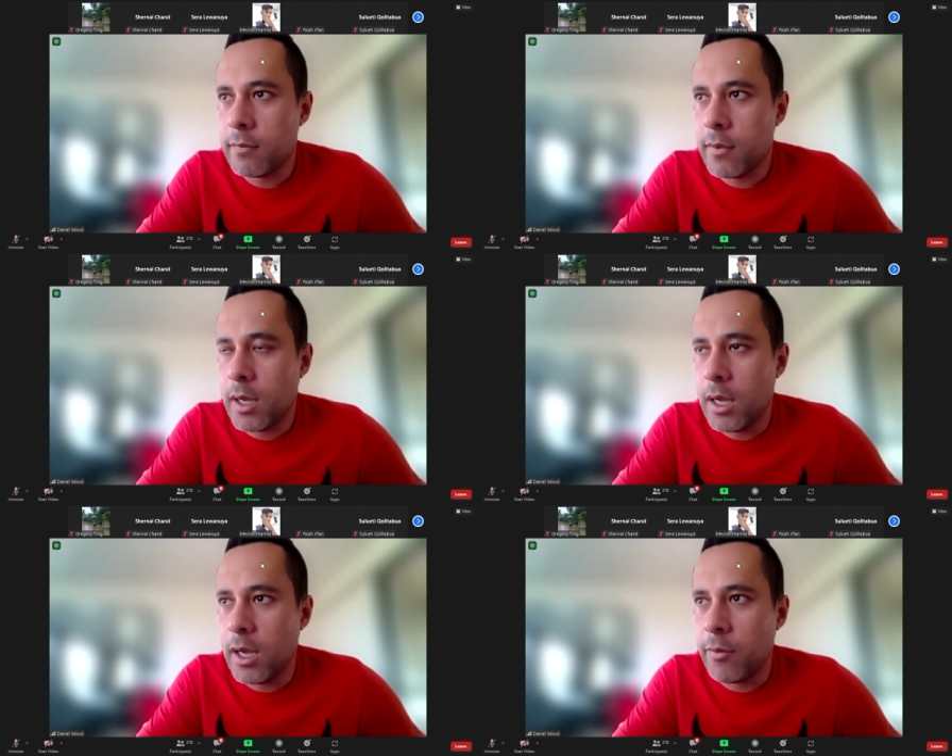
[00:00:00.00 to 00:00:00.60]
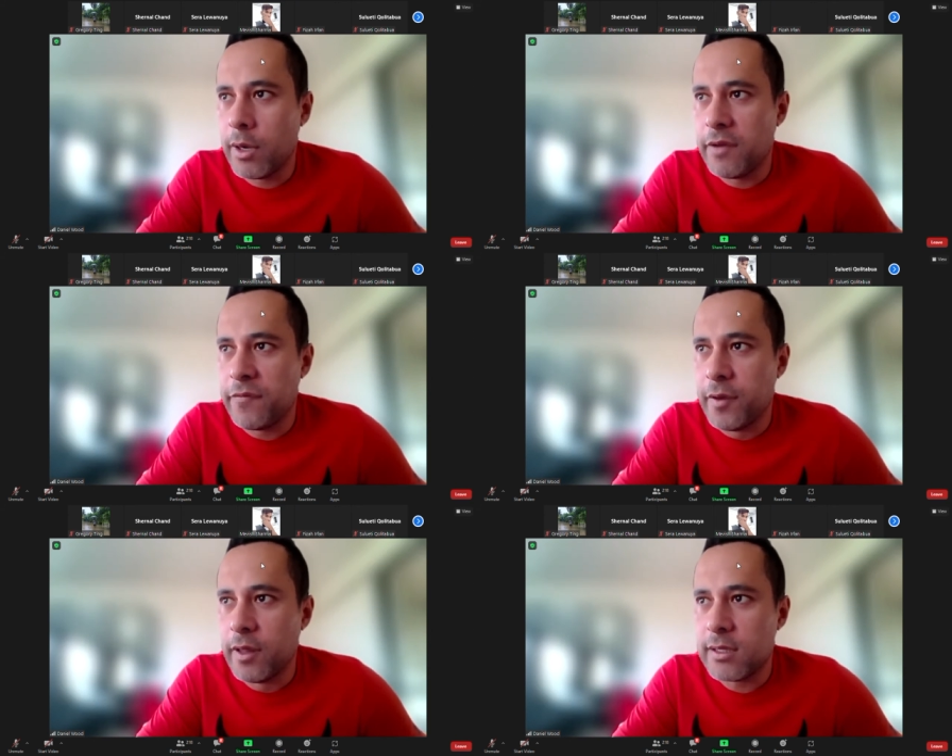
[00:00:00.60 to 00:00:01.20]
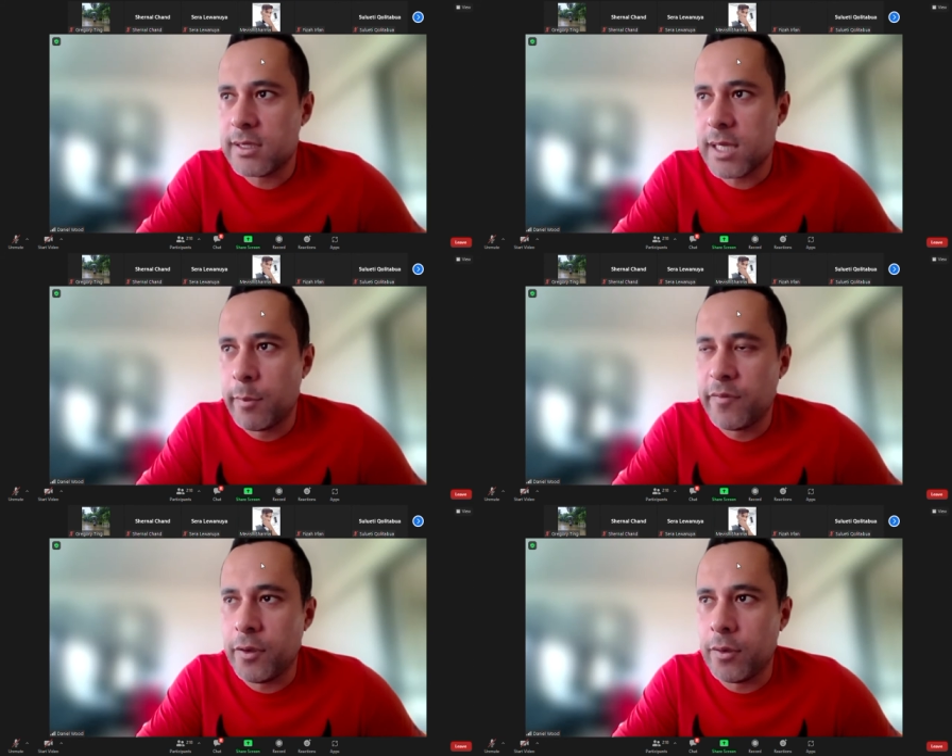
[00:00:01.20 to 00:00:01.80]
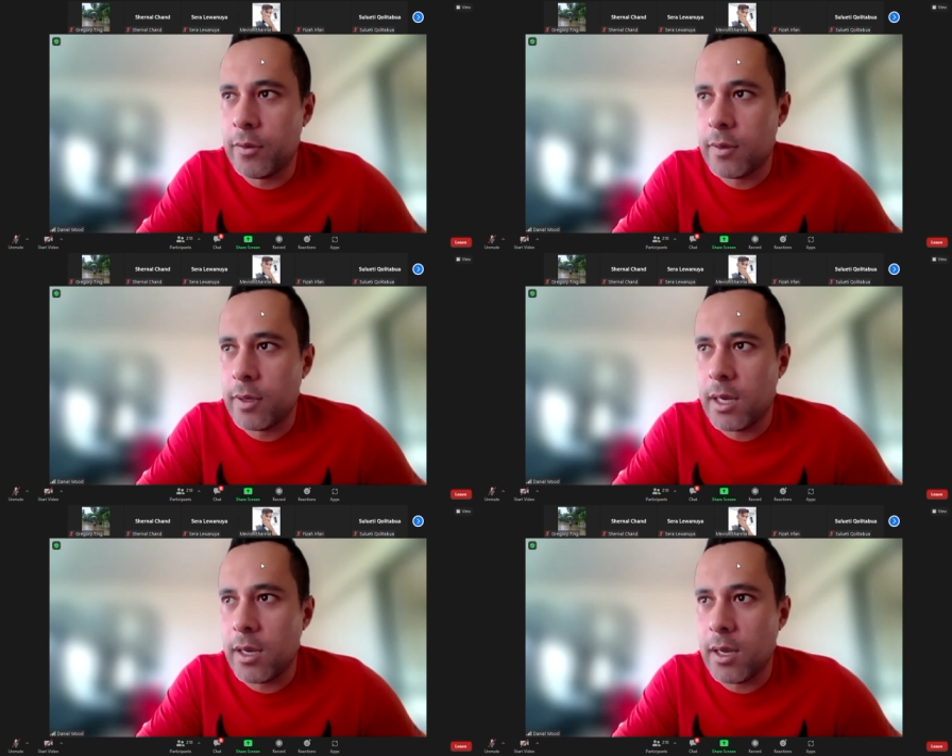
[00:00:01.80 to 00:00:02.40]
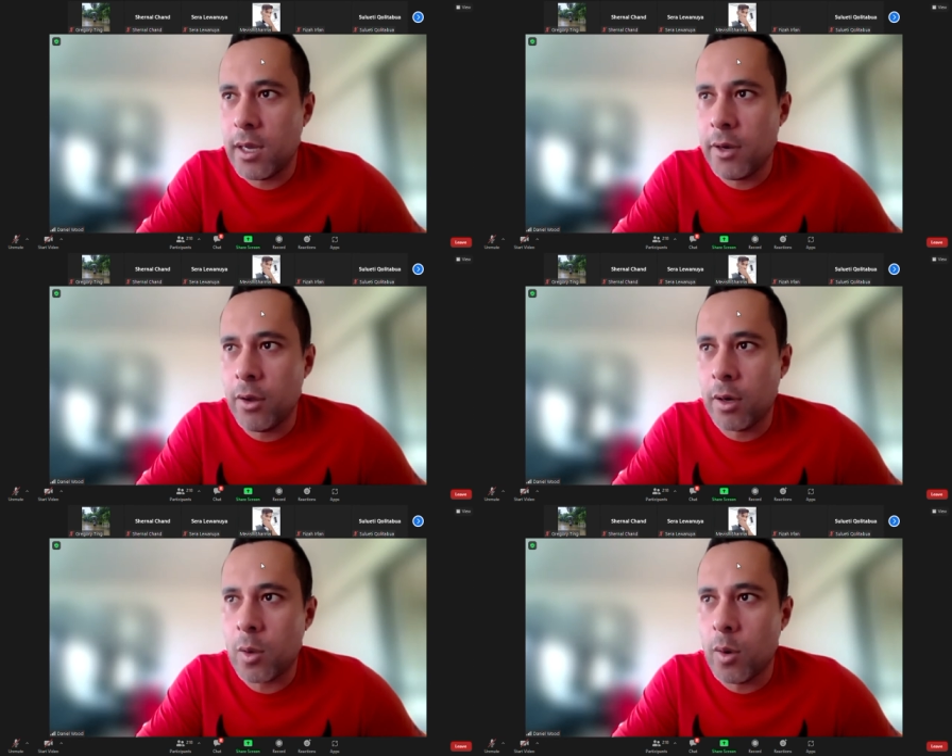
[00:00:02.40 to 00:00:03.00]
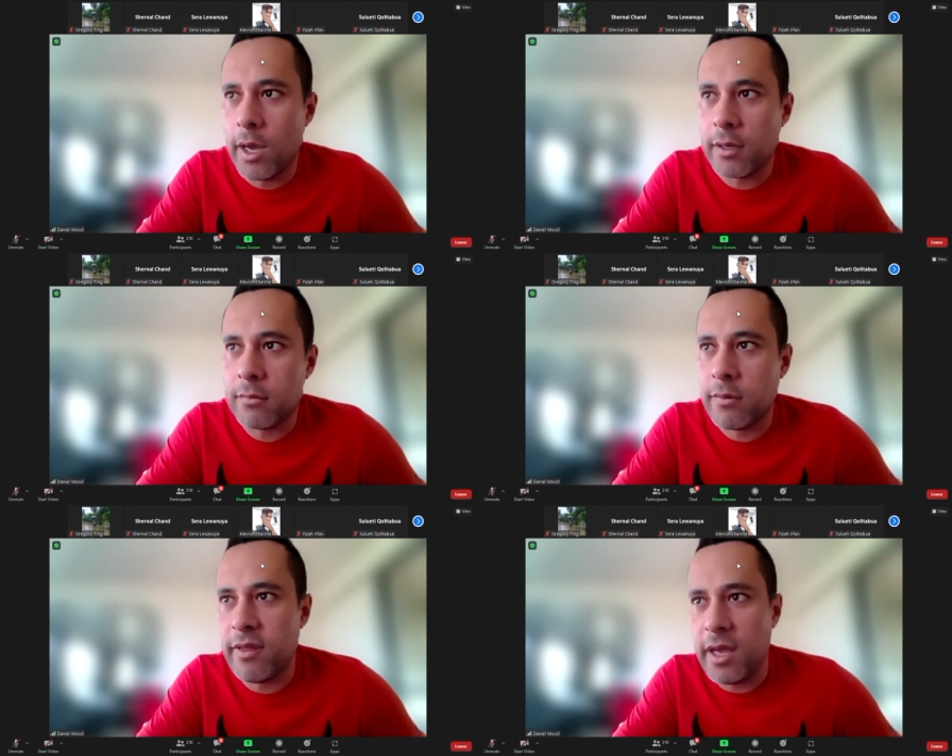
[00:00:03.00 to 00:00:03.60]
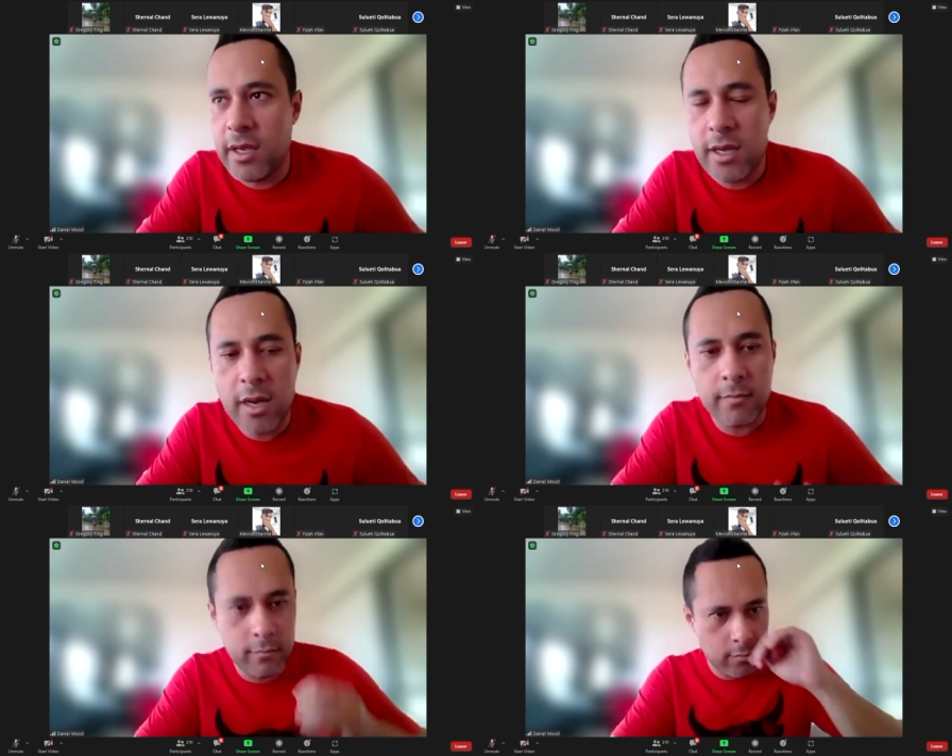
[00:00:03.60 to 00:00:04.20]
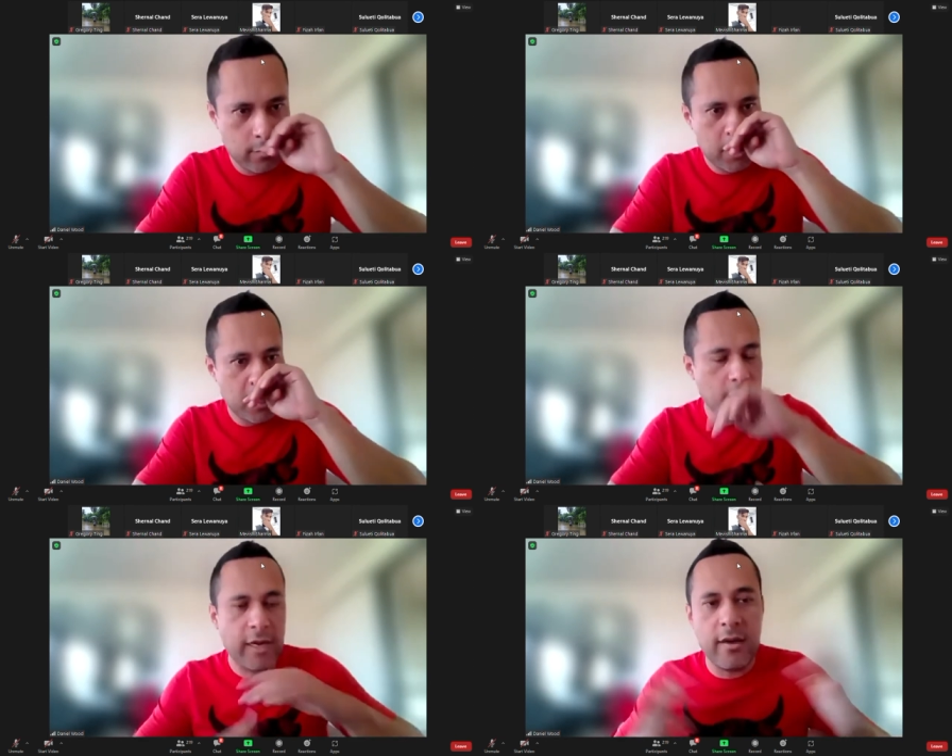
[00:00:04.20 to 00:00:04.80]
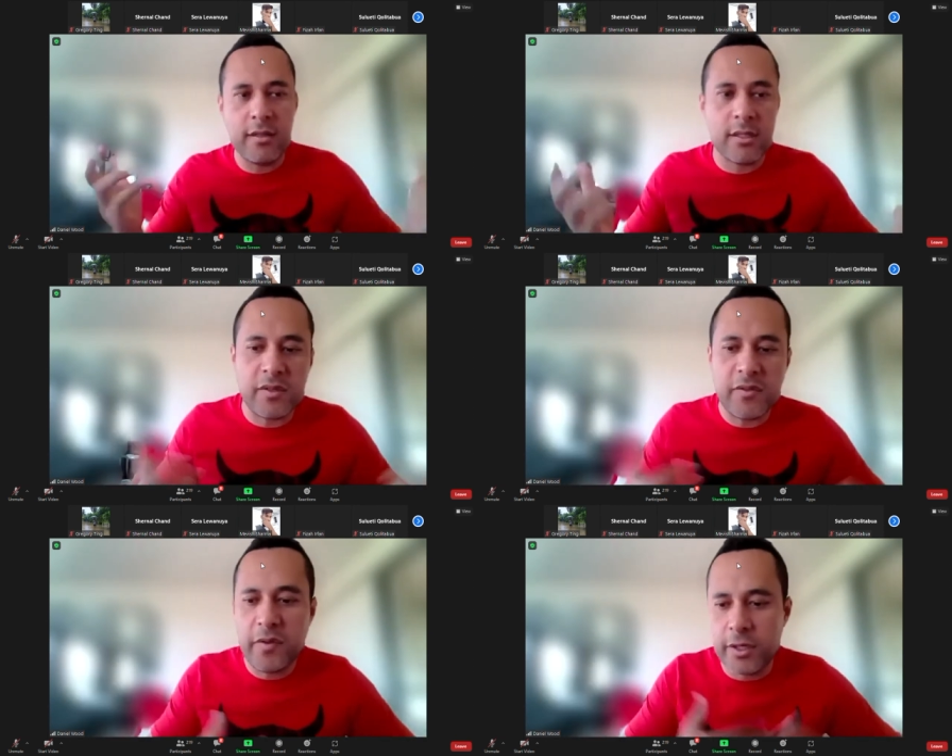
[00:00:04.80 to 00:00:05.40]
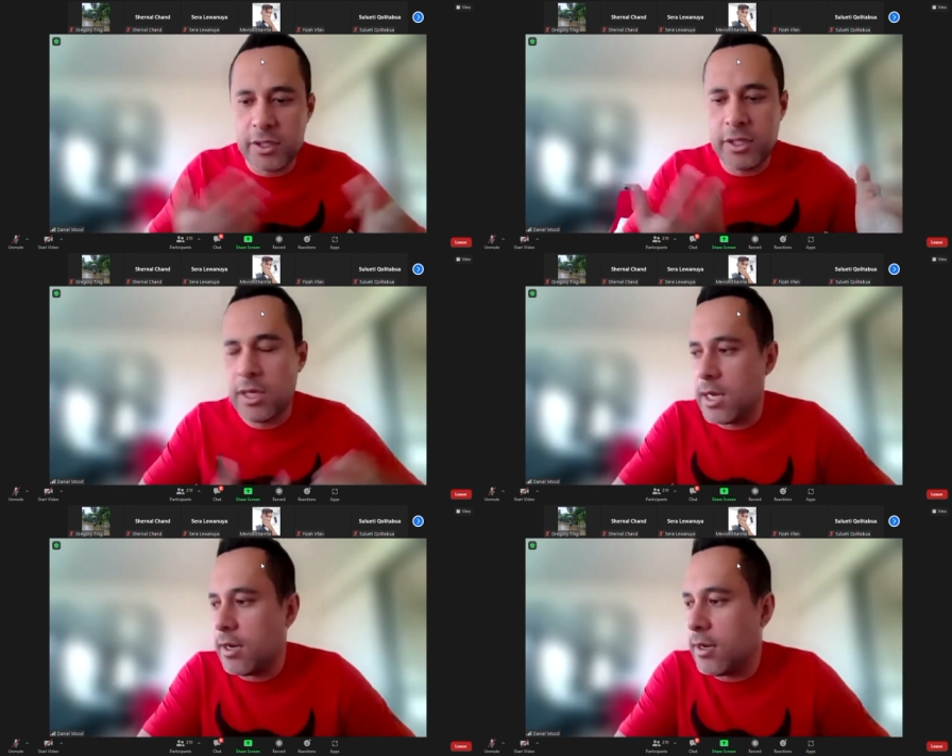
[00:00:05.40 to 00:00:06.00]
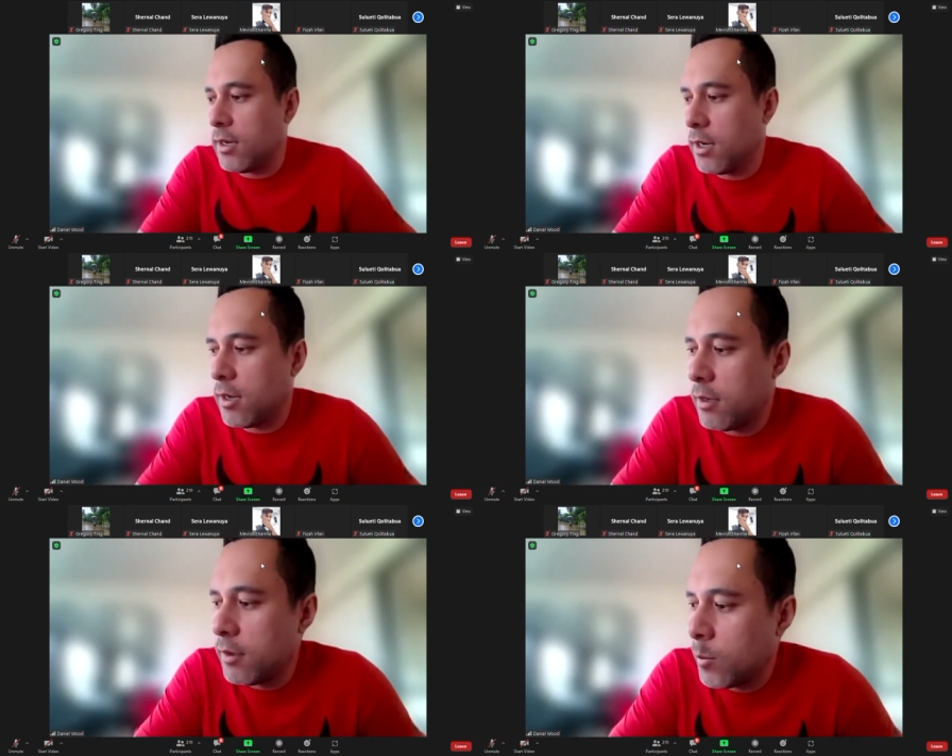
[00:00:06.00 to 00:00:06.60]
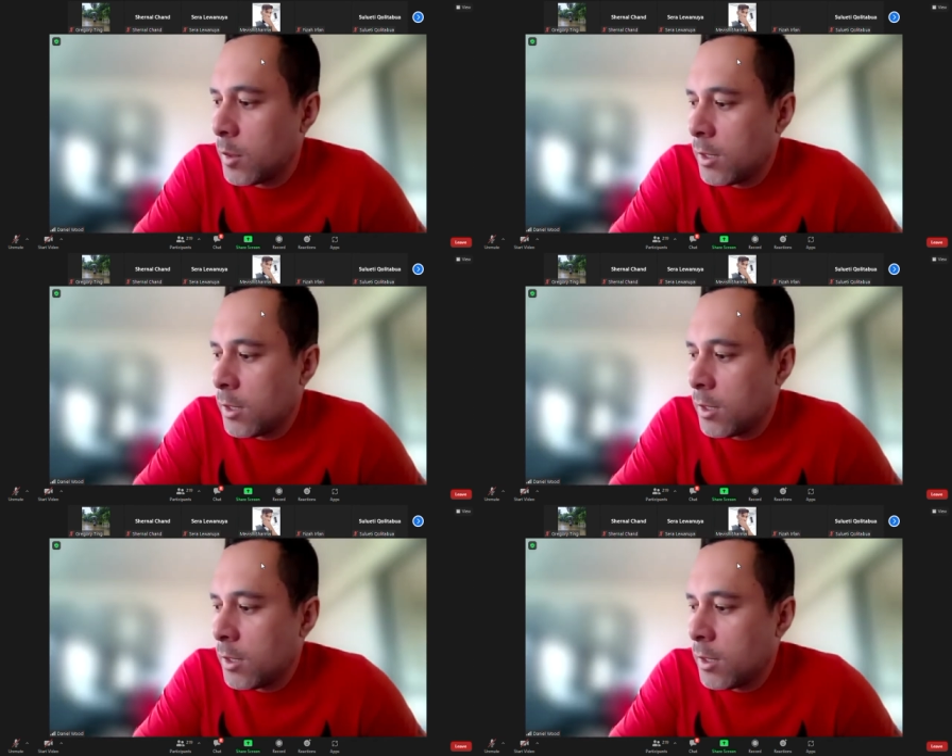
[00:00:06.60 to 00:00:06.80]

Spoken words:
I really feel that some of you are not quite there yet. You're like, oh, this is first year, and I don't.